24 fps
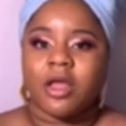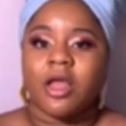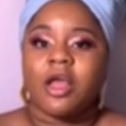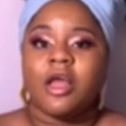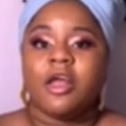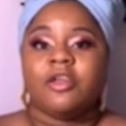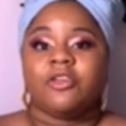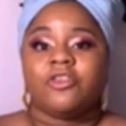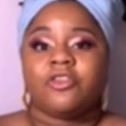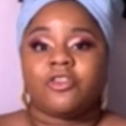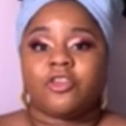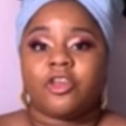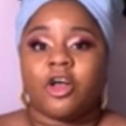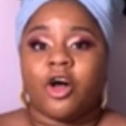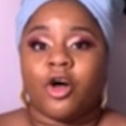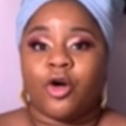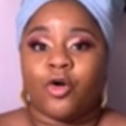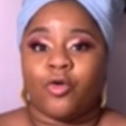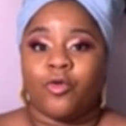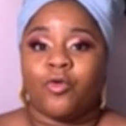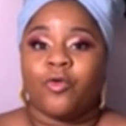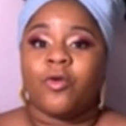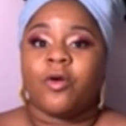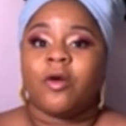
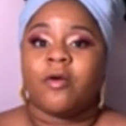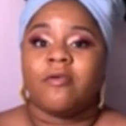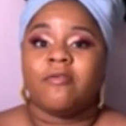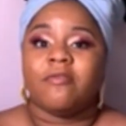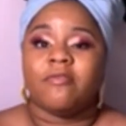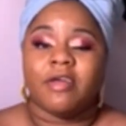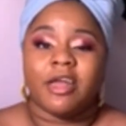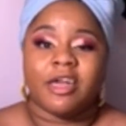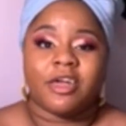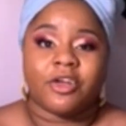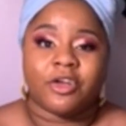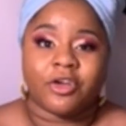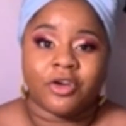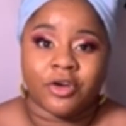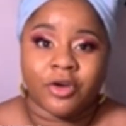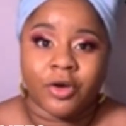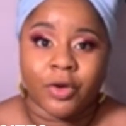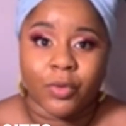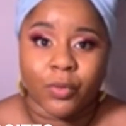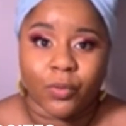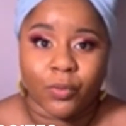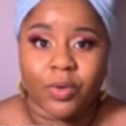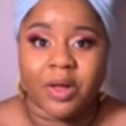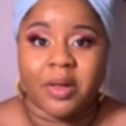So, vendor
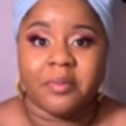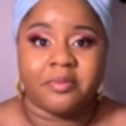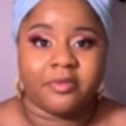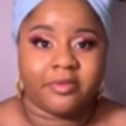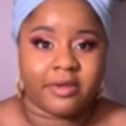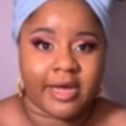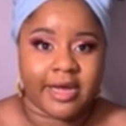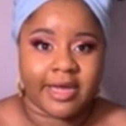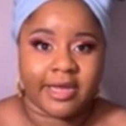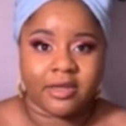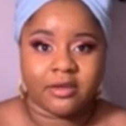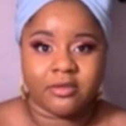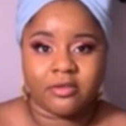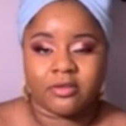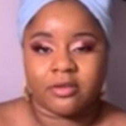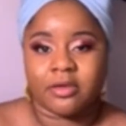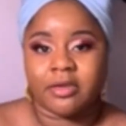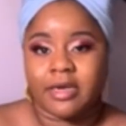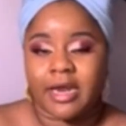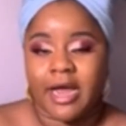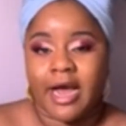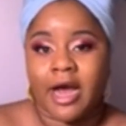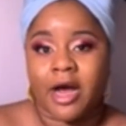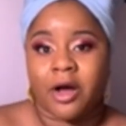websites.
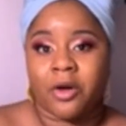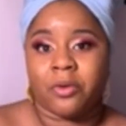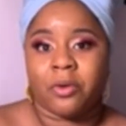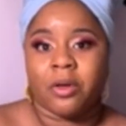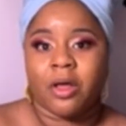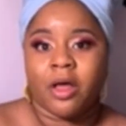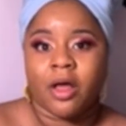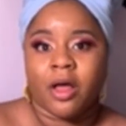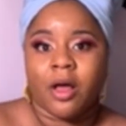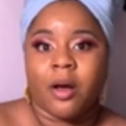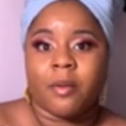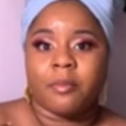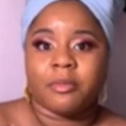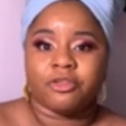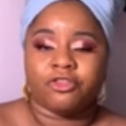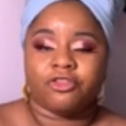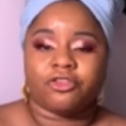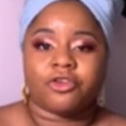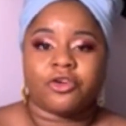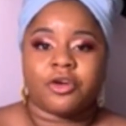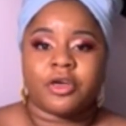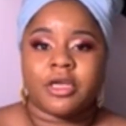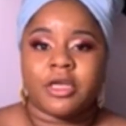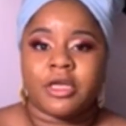Now,
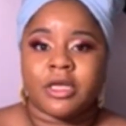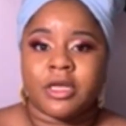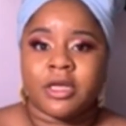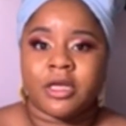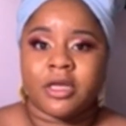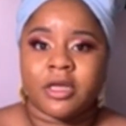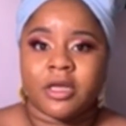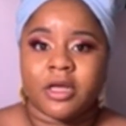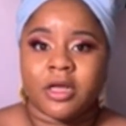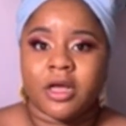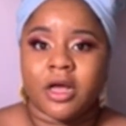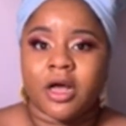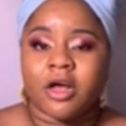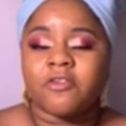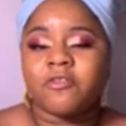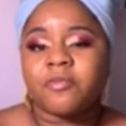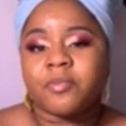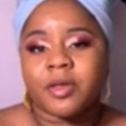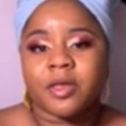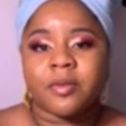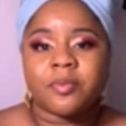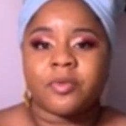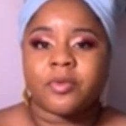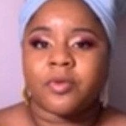majority of
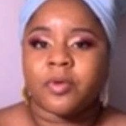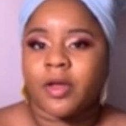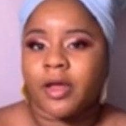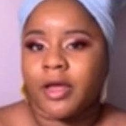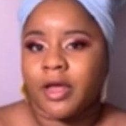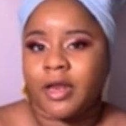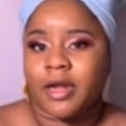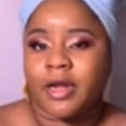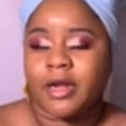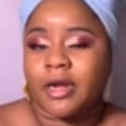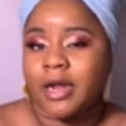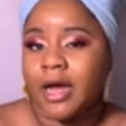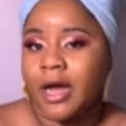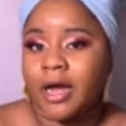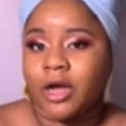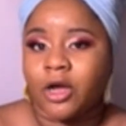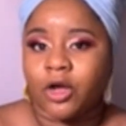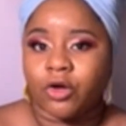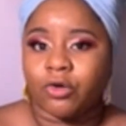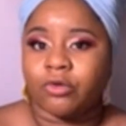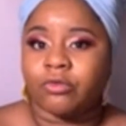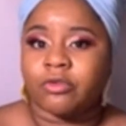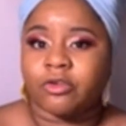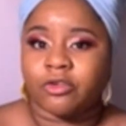people cannot
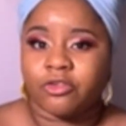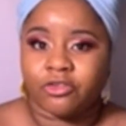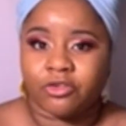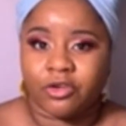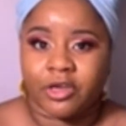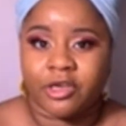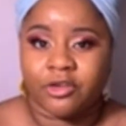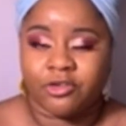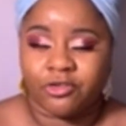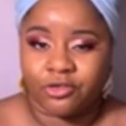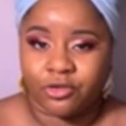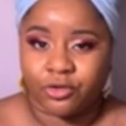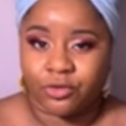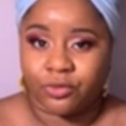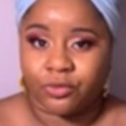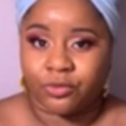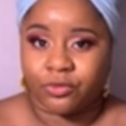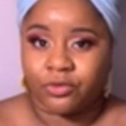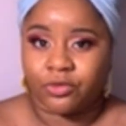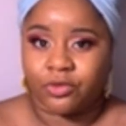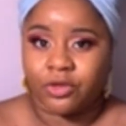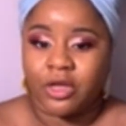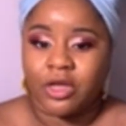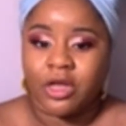go to trade
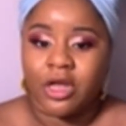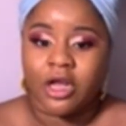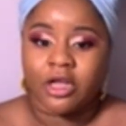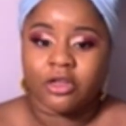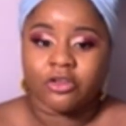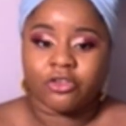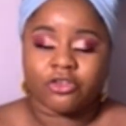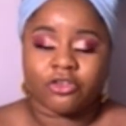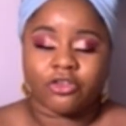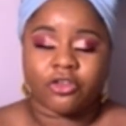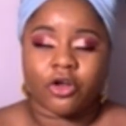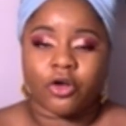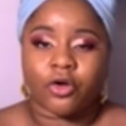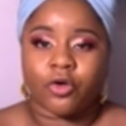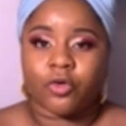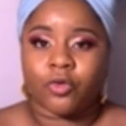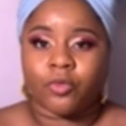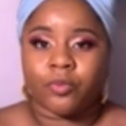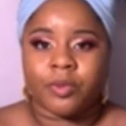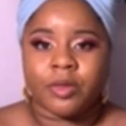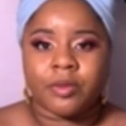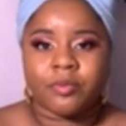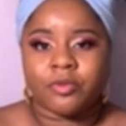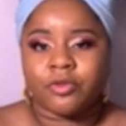shows, so
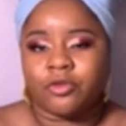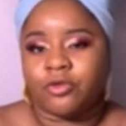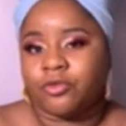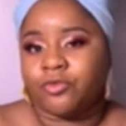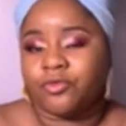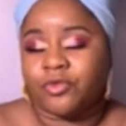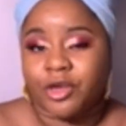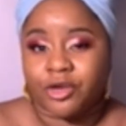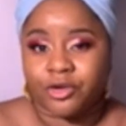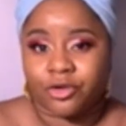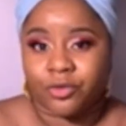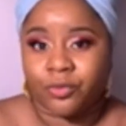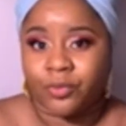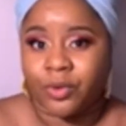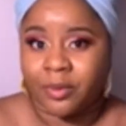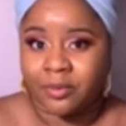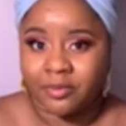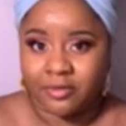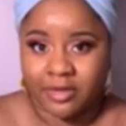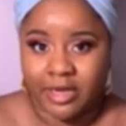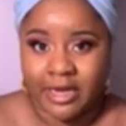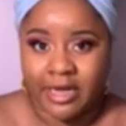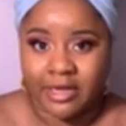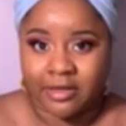people use vendor
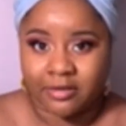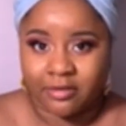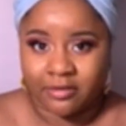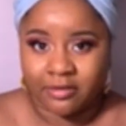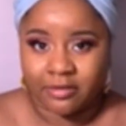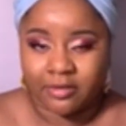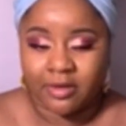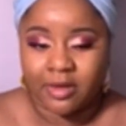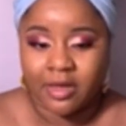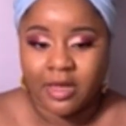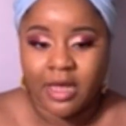websites.